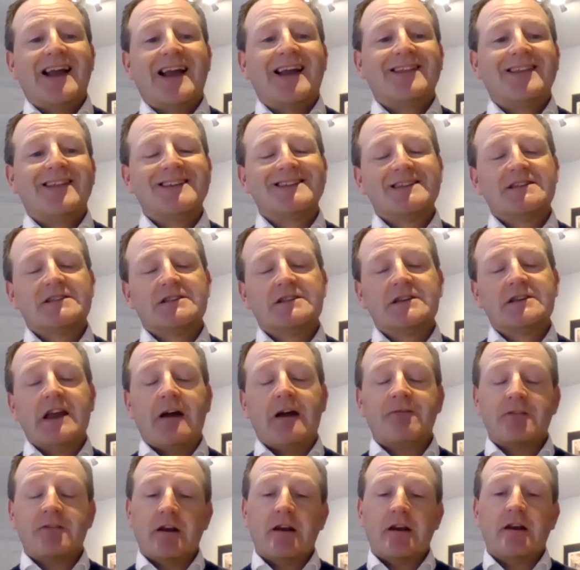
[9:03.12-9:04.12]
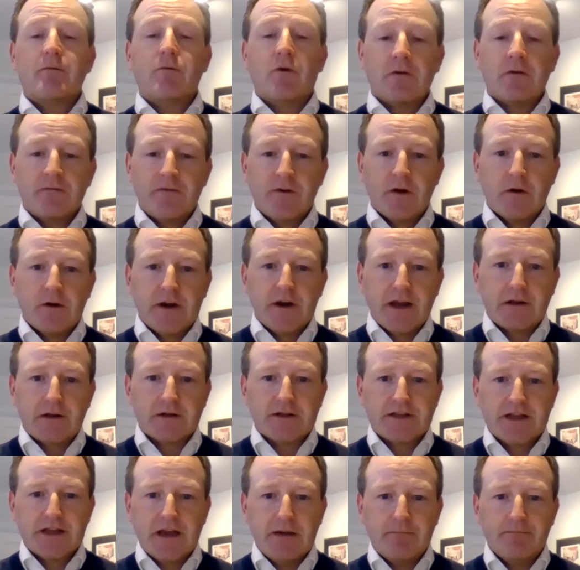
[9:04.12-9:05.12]
This is definitely one for your legal
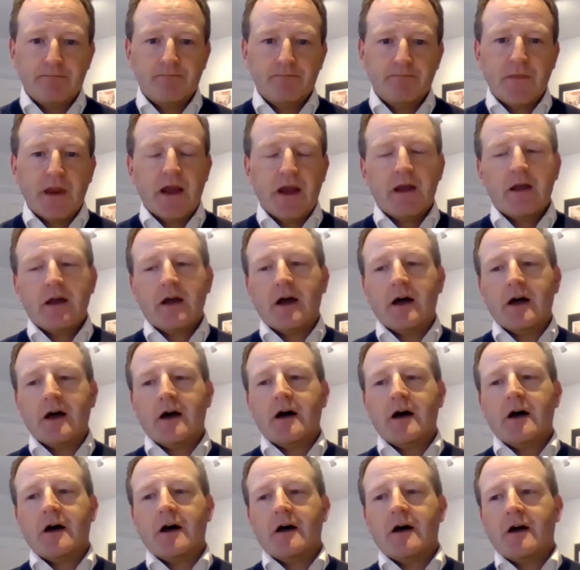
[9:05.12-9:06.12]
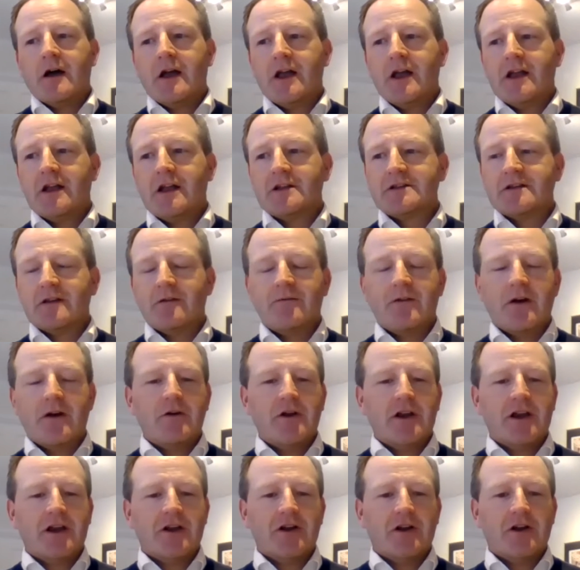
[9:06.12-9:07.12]
team. It's a
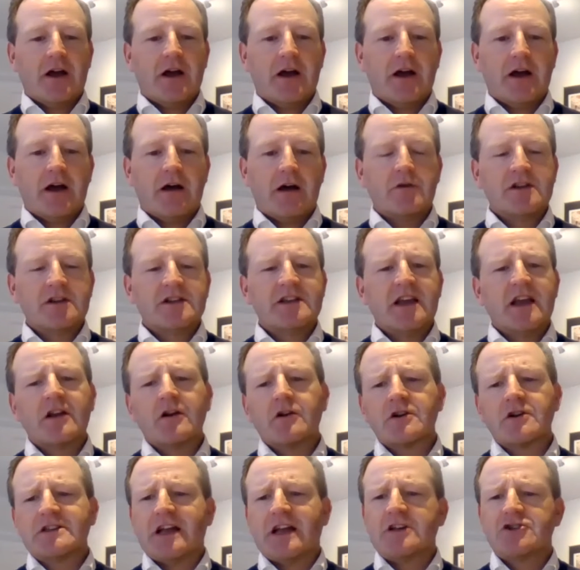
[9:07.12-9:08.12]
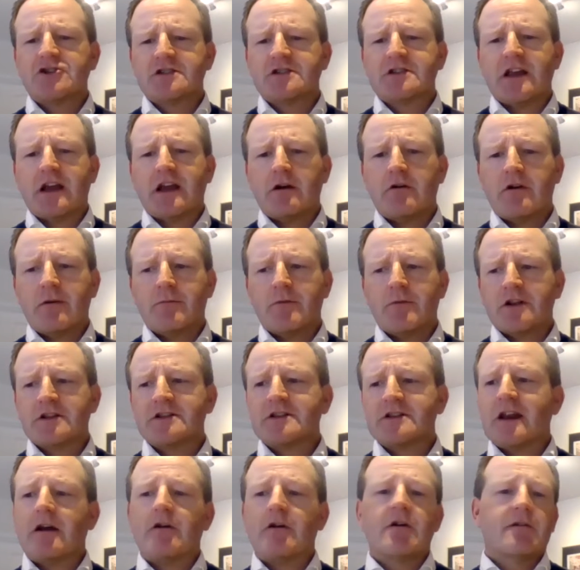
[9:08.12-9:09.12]
very, I wouldn't say contentious area, but it's
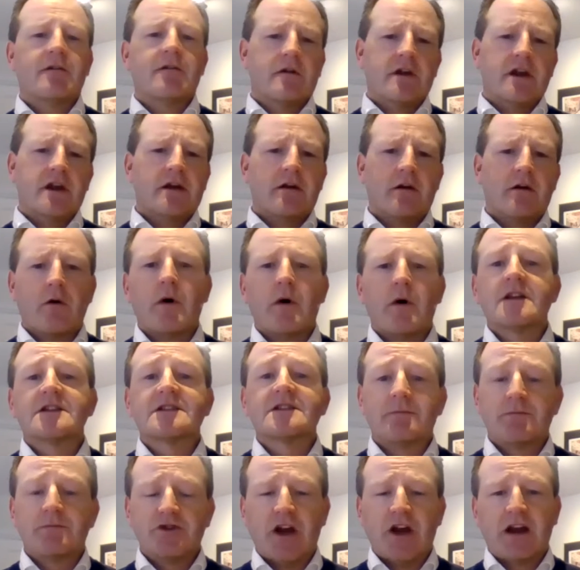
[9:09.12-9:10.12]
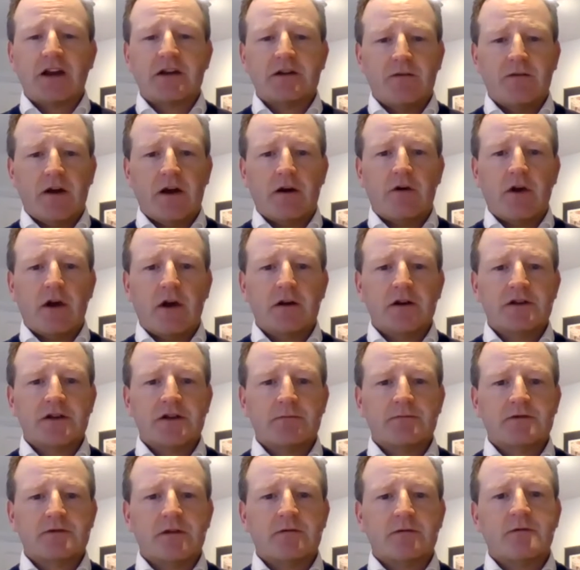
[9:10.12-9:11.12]
an area, quite a subjective area in
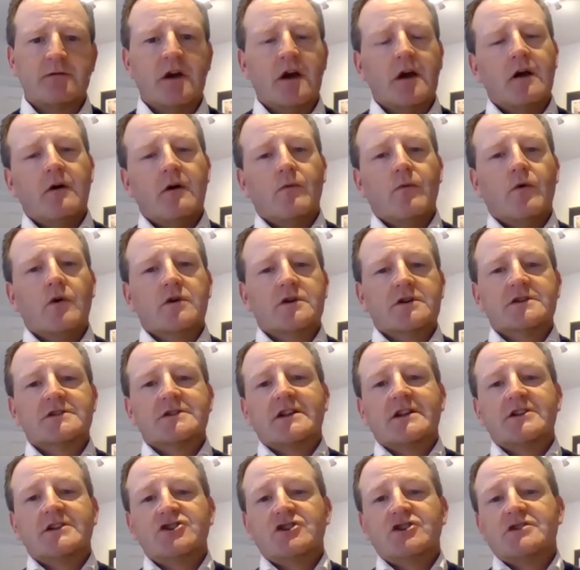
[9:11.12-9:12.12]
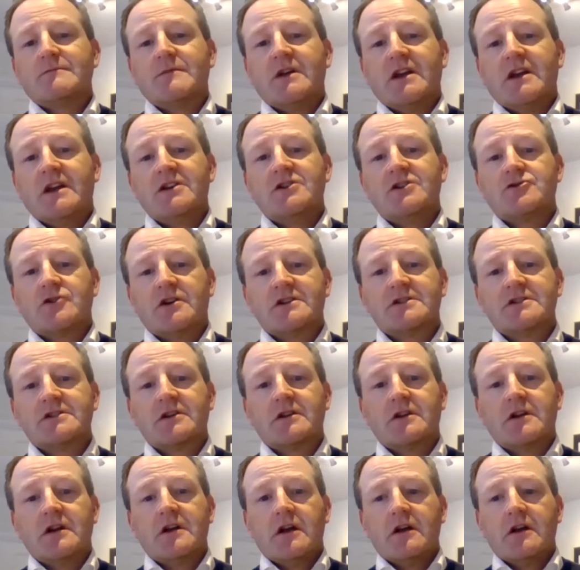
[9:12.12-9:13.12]
terms of what does legitimate interest
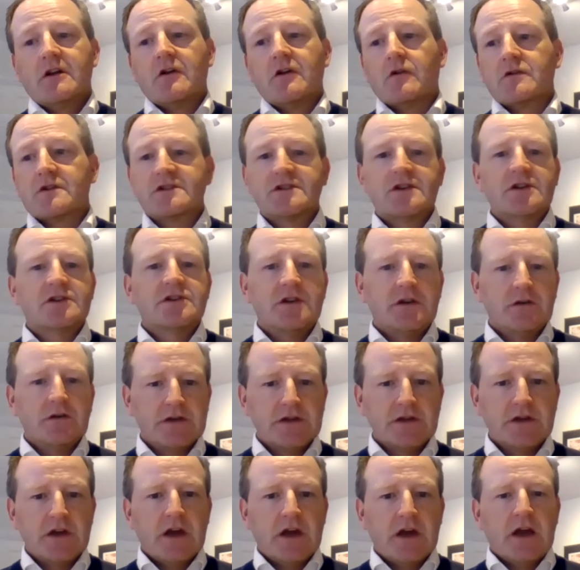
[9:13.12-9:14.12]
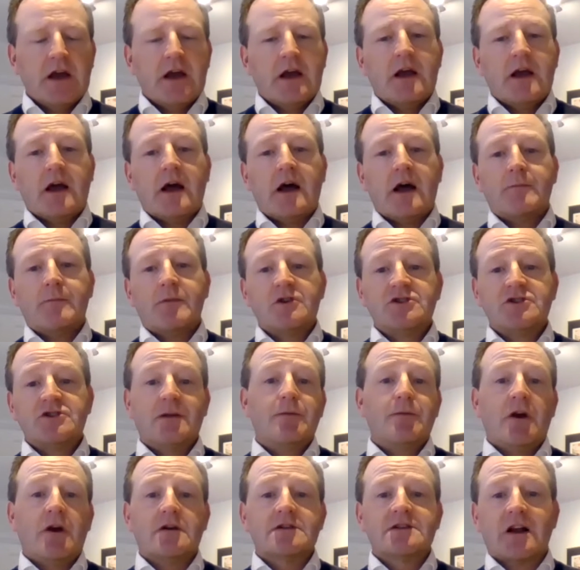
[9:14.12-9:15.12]
constitute. But
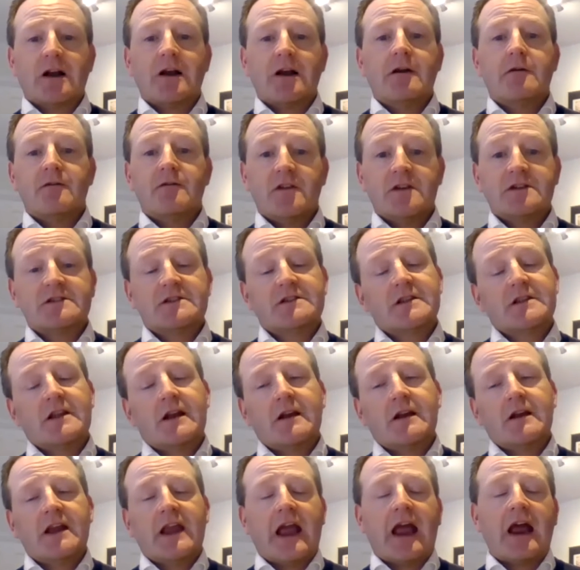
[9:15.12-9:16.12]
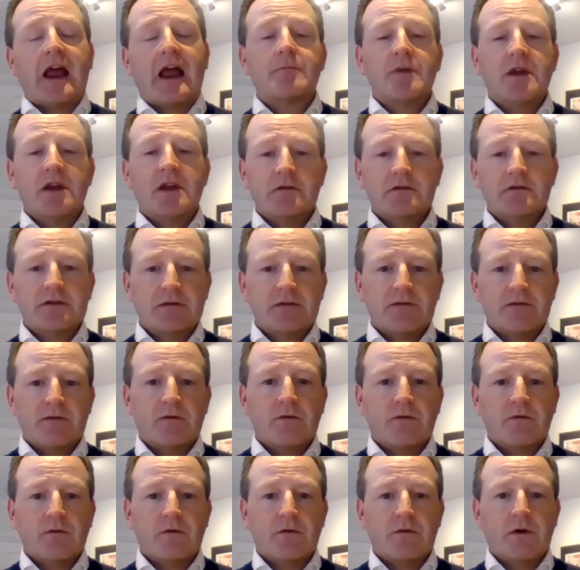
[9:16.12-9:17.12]
GDPR is clear in this that it can be used
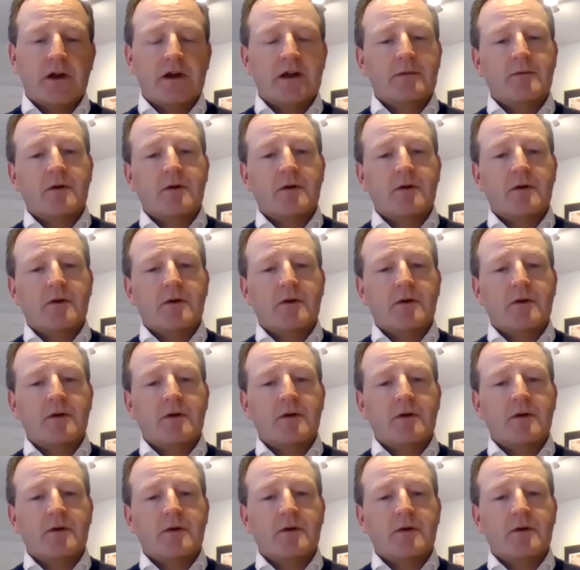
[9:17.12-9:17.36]
for